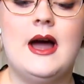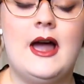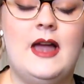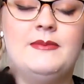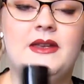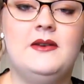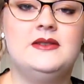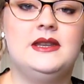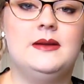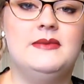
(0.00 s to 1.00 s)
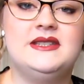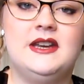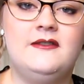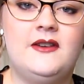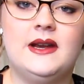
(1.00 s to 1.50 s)
I had been using the
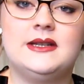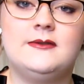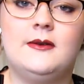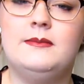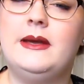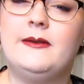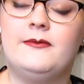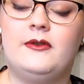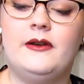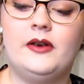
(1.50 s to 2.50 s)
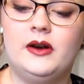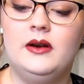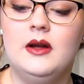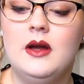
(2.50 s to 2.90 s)
Mist and Fix from Makeup Forever,